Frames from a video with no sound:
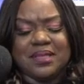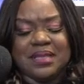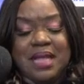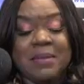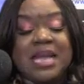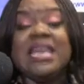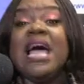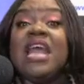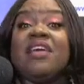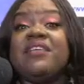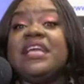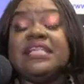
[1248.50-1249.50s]
I mean, none
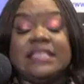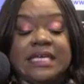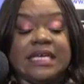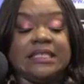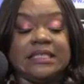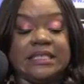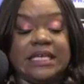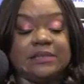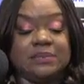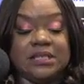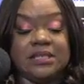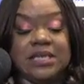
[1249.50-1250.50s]
of it is easy.
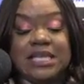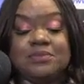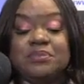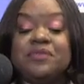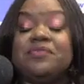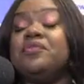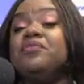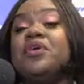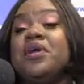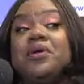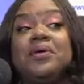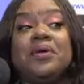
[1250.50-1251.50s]
Let's be for
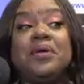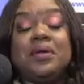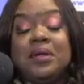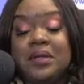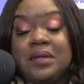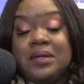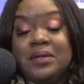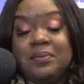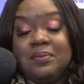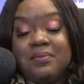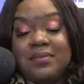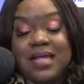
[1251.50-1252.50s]
real.
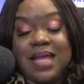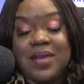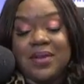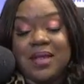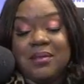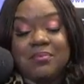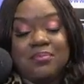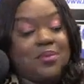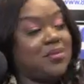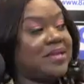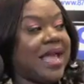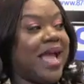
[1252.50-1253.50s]
Down there
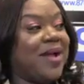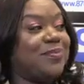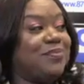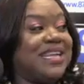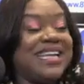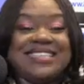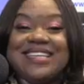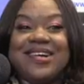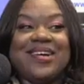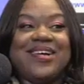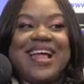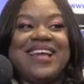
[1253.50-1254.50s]
broke down. Please don't
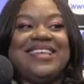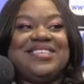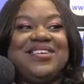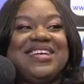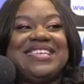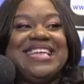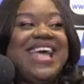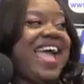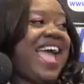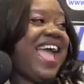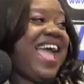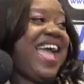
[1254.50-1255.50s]
go down to Georgia.
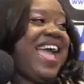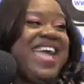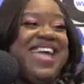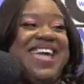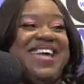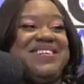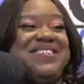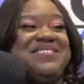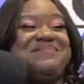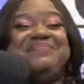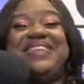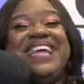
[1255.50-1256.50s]

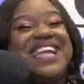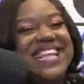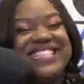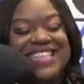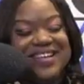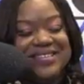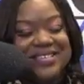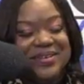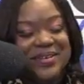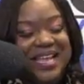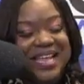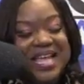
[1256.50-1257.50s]
Please don't
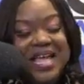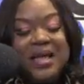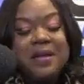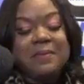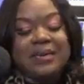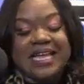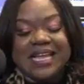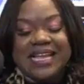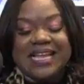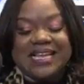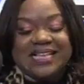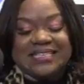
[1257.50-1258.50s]
do it.
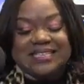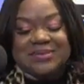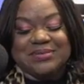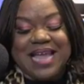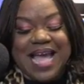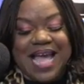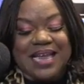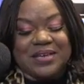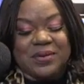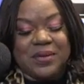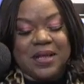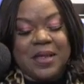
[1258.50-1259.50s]
Please do not
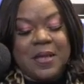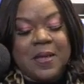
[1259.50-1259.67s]
do it.